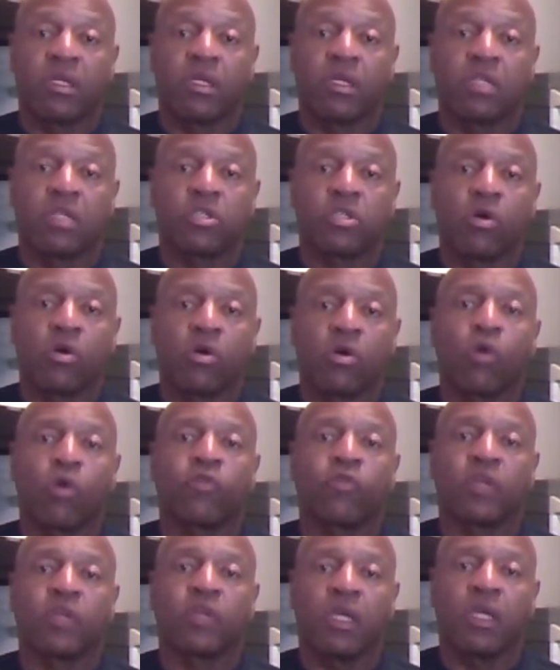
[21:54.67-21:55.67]
And so
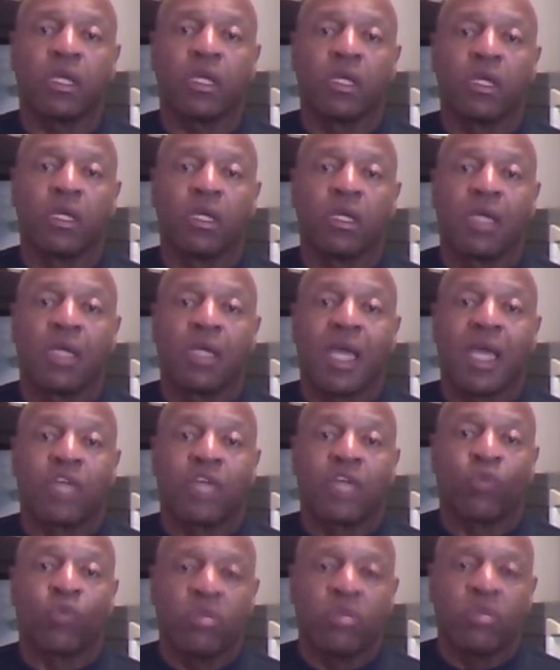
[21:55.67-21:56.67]
hopefully,
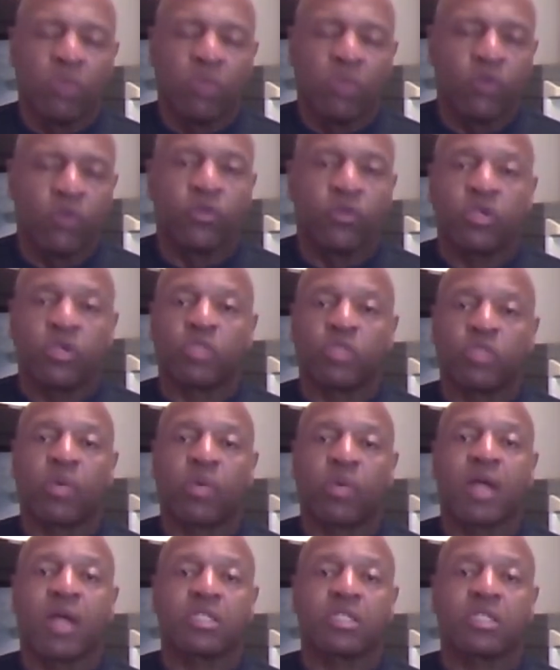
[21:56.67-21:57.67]
as we move through this
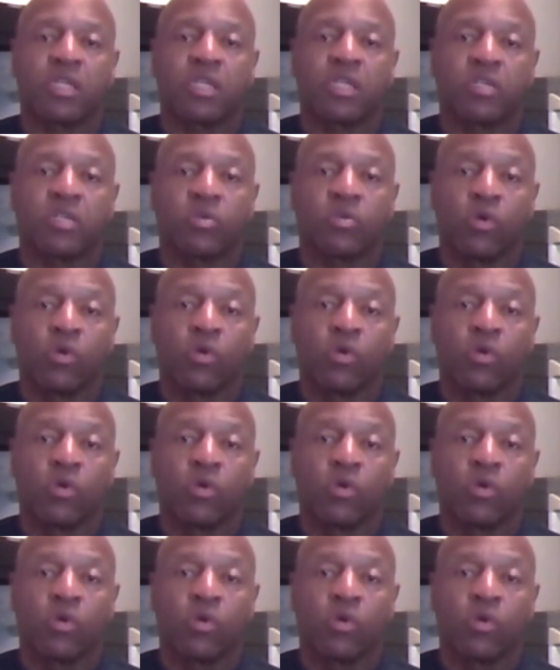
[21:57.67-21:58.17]
process,